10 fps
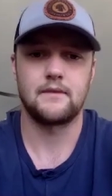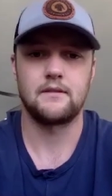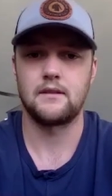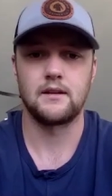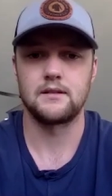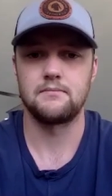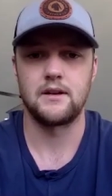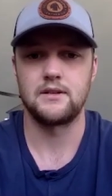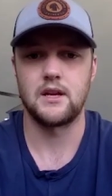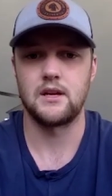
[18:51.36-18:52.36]
things might
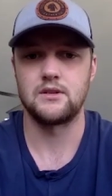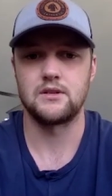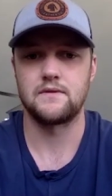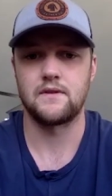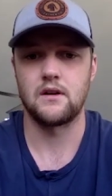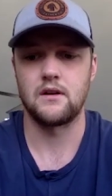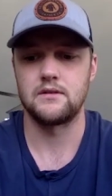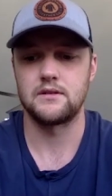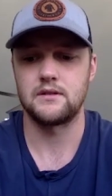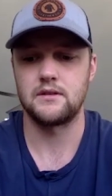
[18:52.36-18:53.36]
change as far
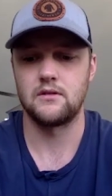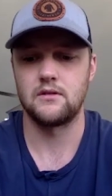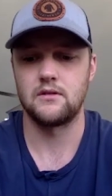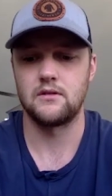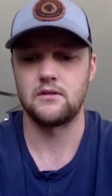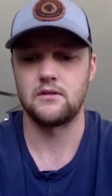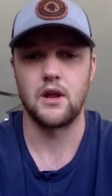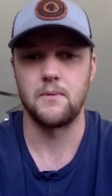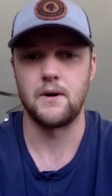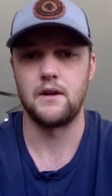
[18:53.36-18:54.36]
as you know
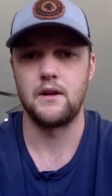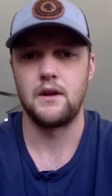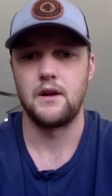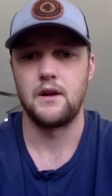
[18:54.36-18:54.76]
priority, but